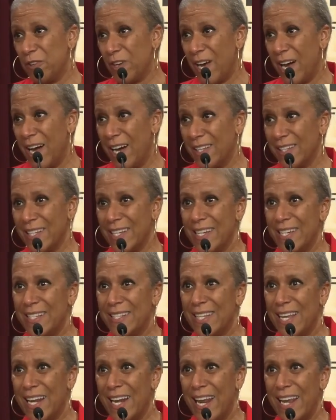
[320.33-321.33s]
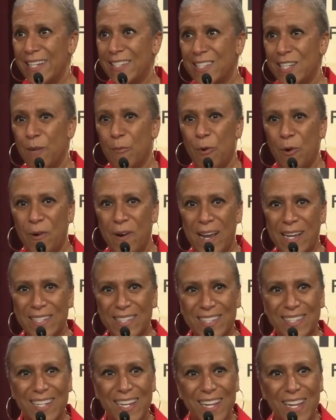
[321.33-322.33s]
colleagues at
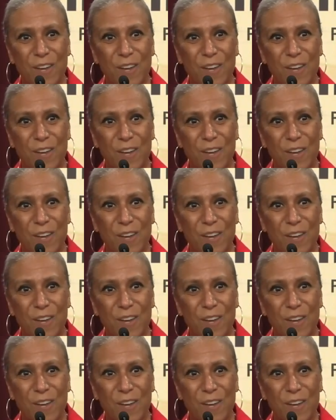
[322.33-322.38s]
ACMRS.